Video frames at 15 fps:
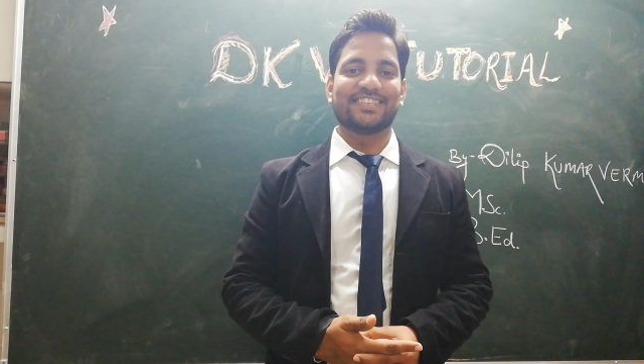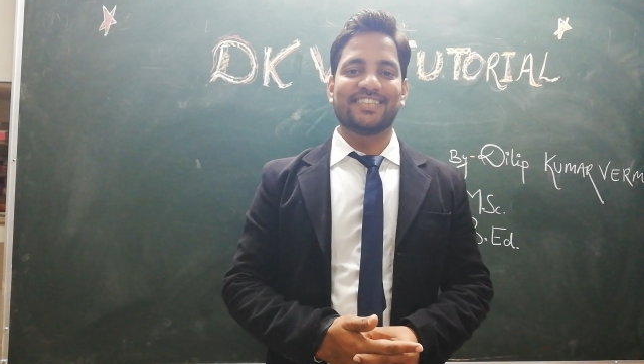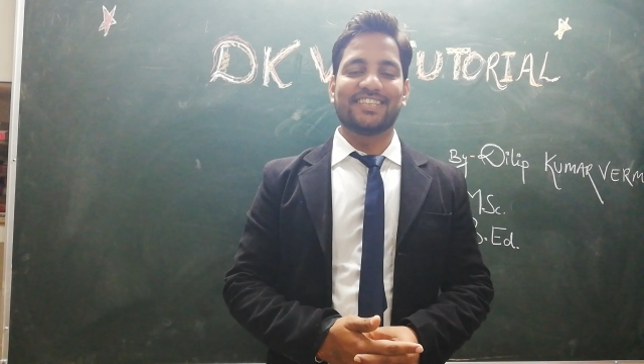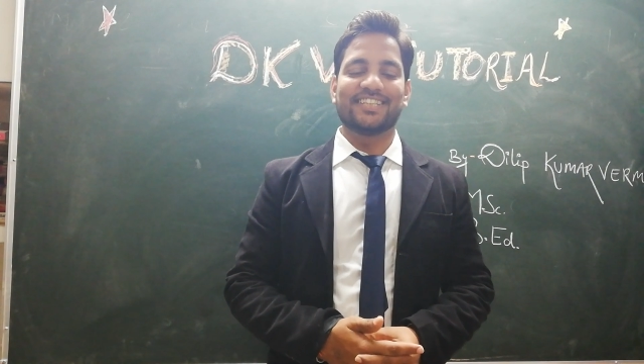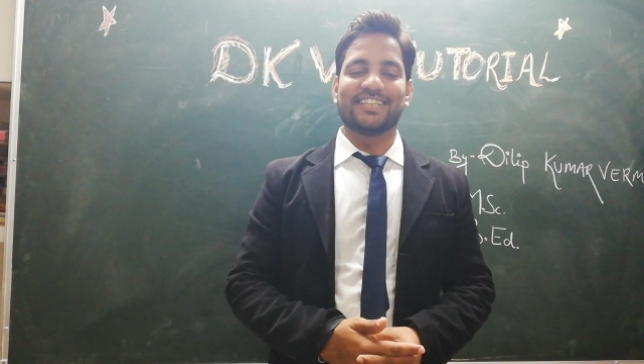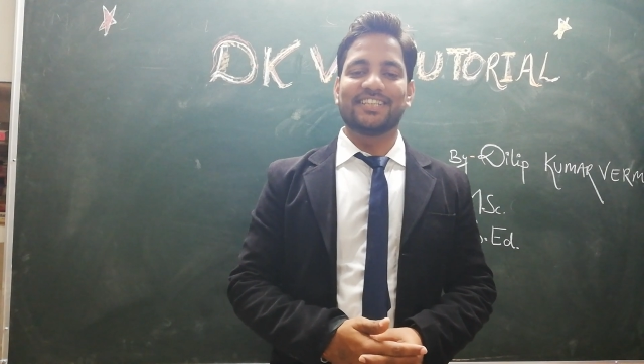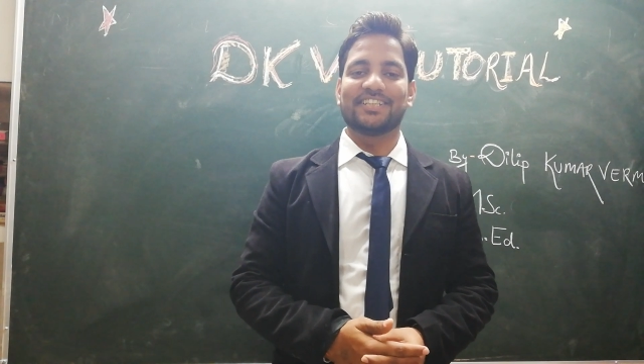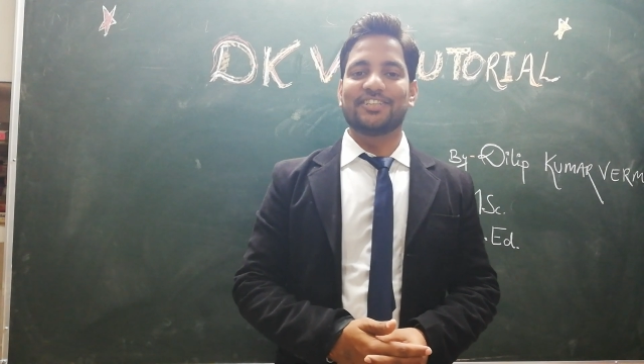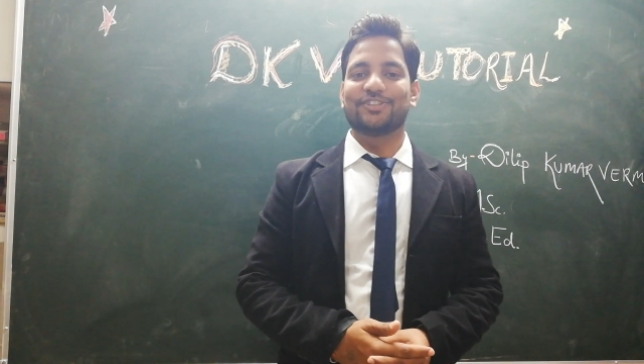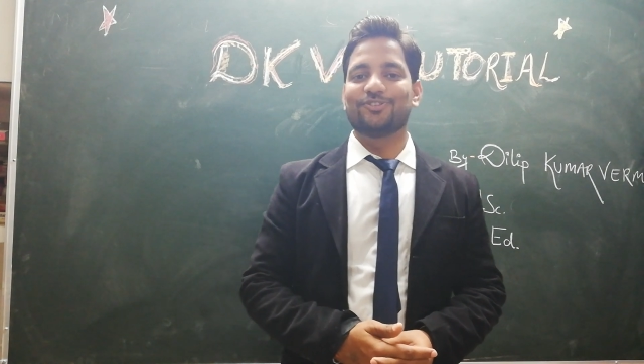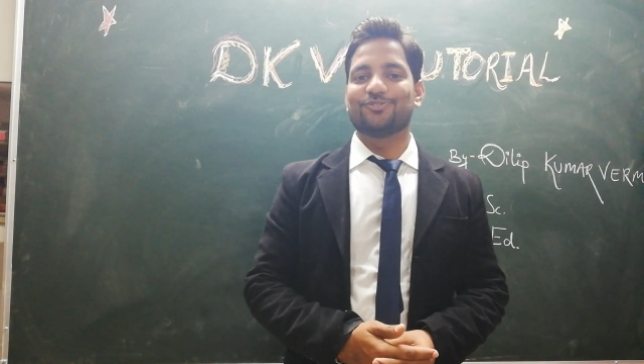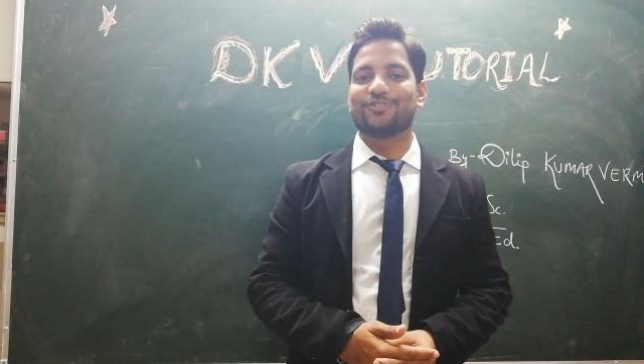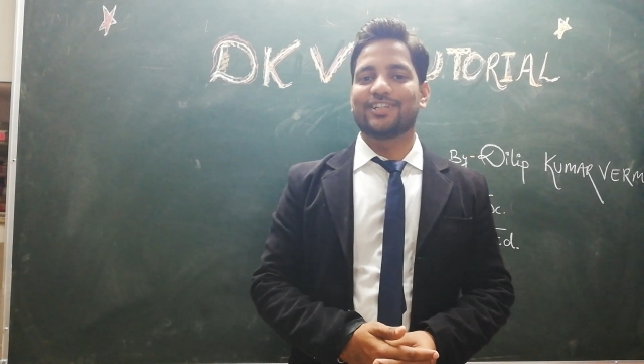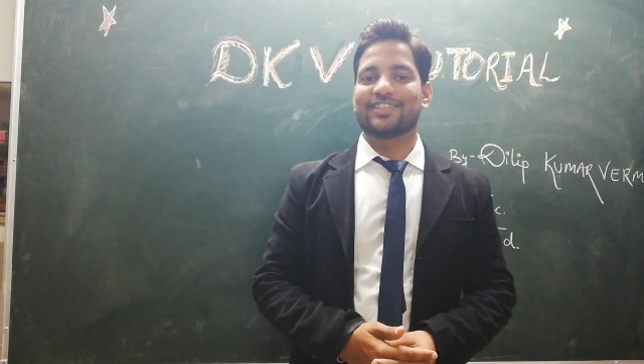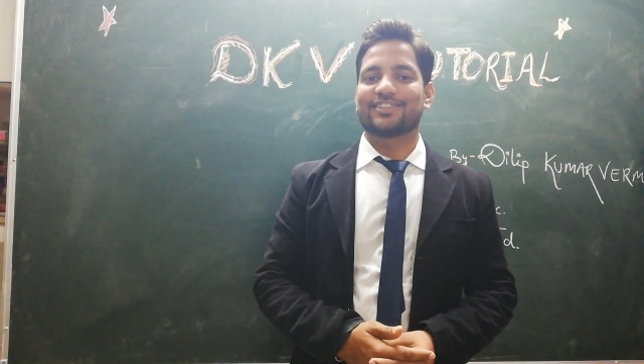here and
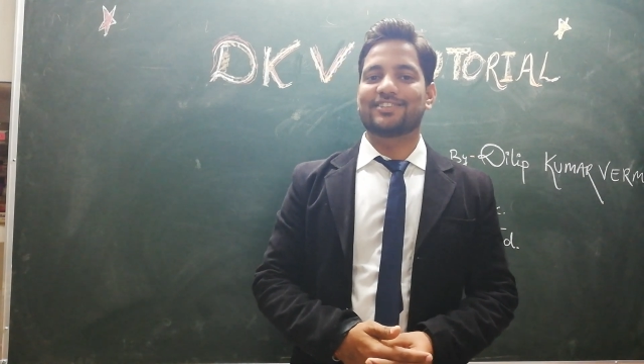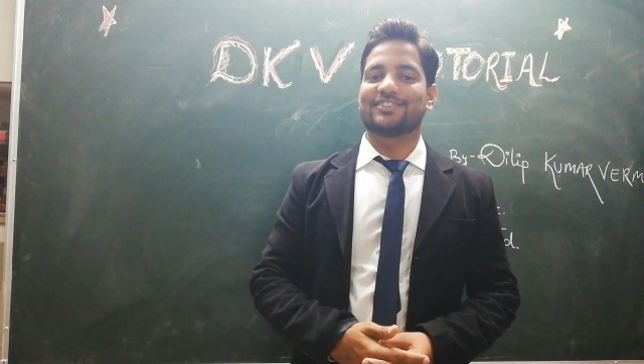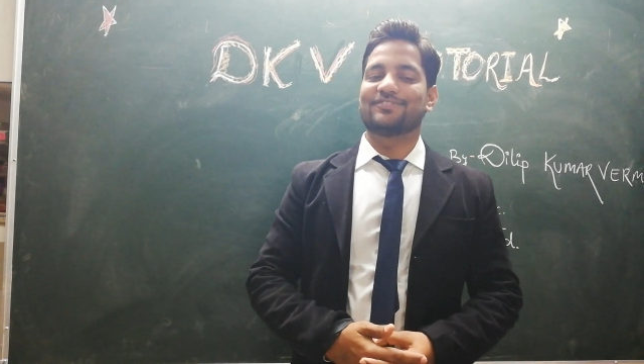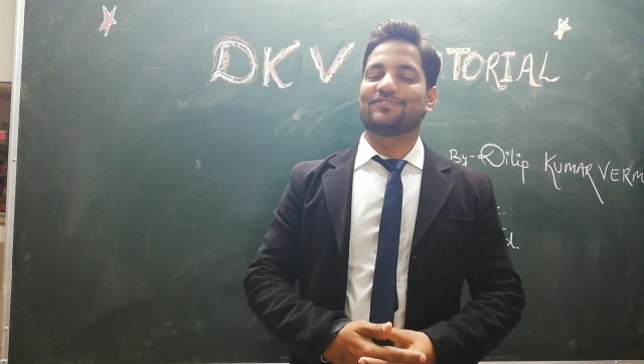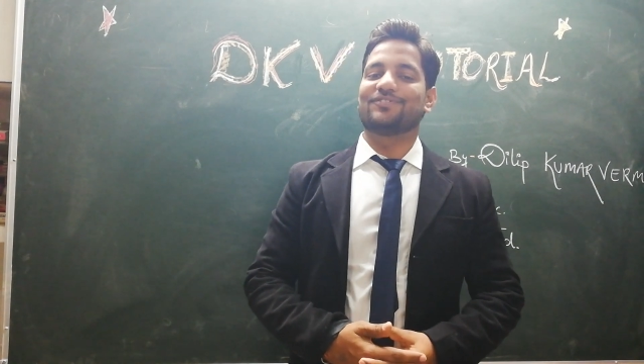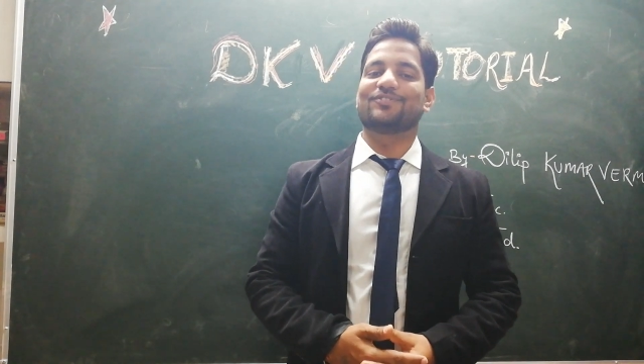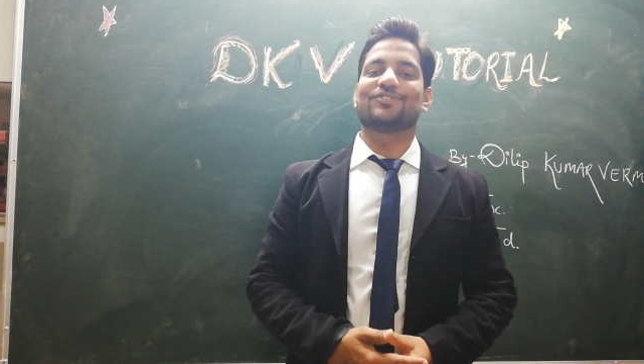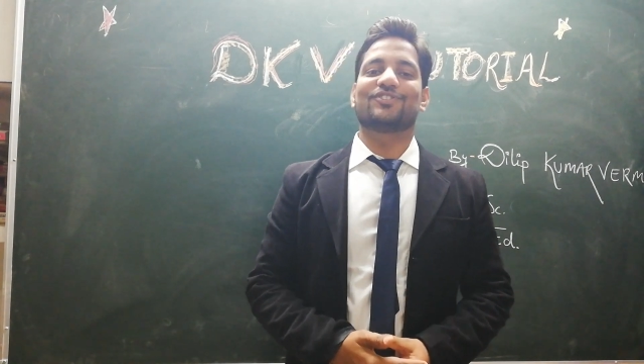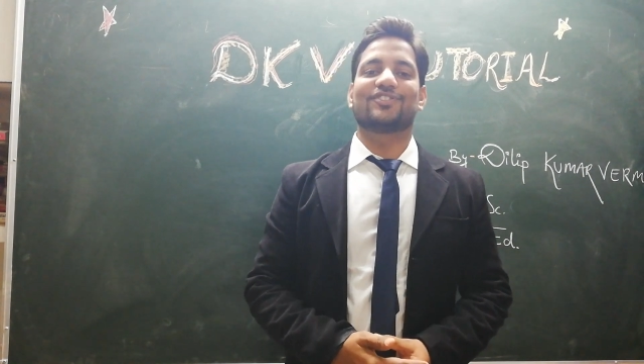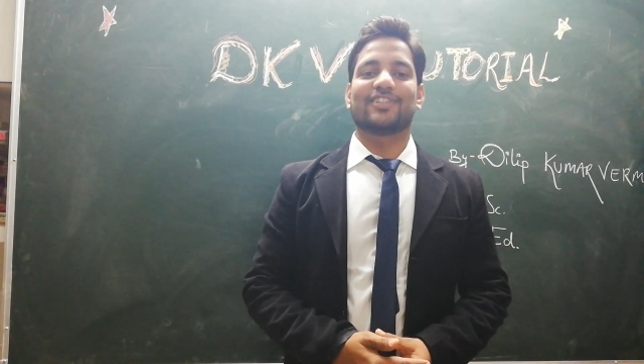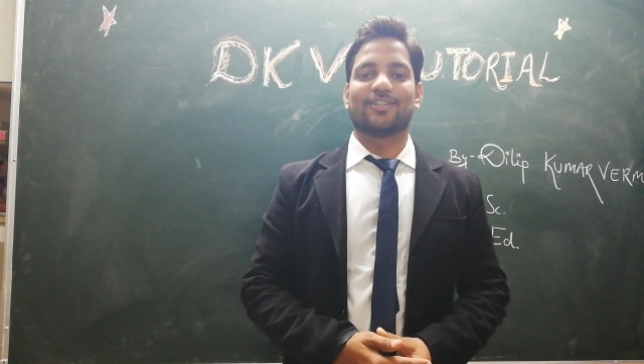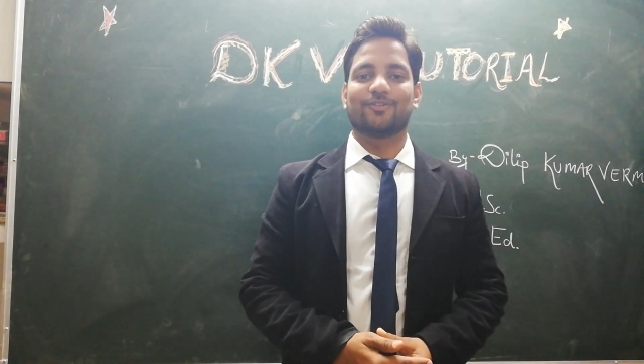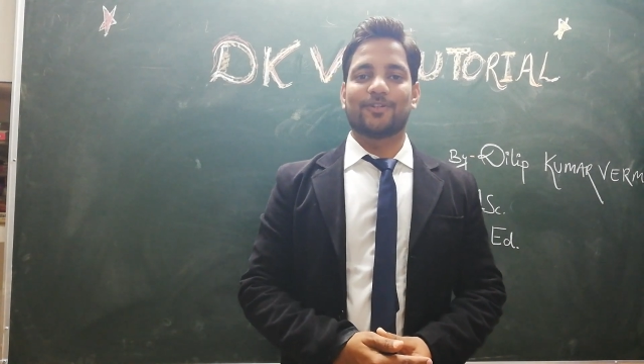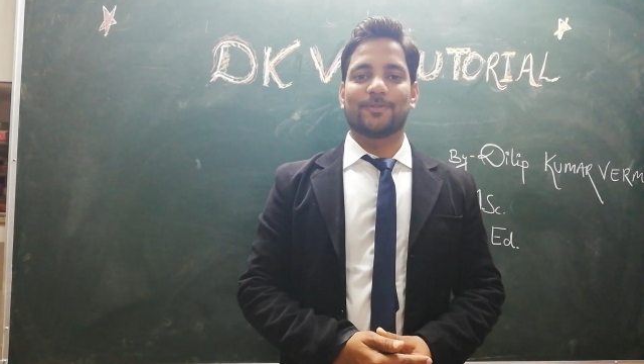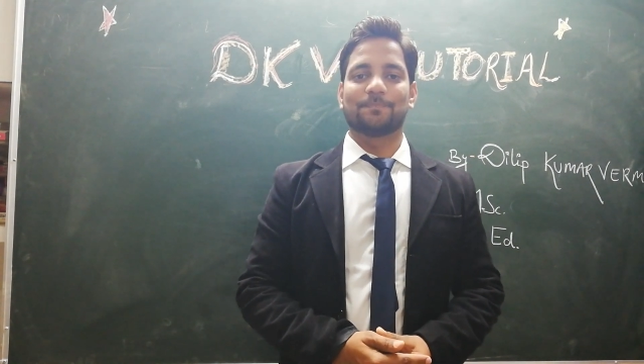you are confused a
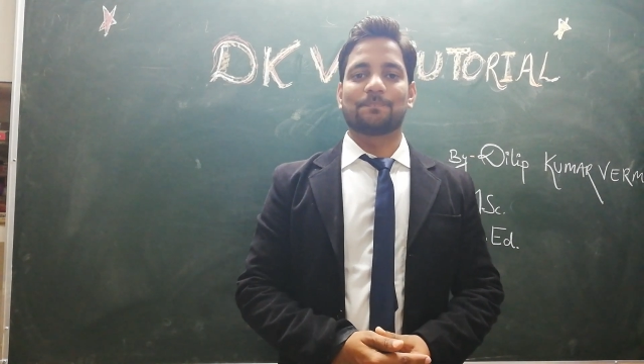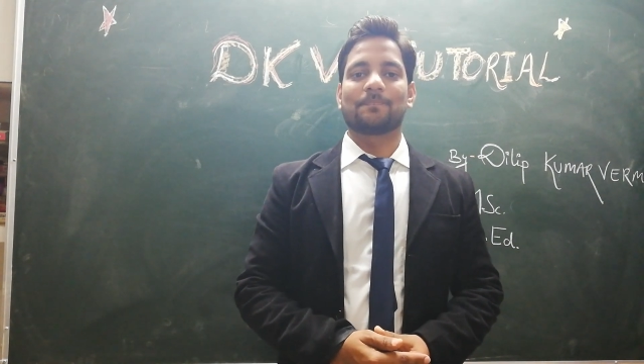lot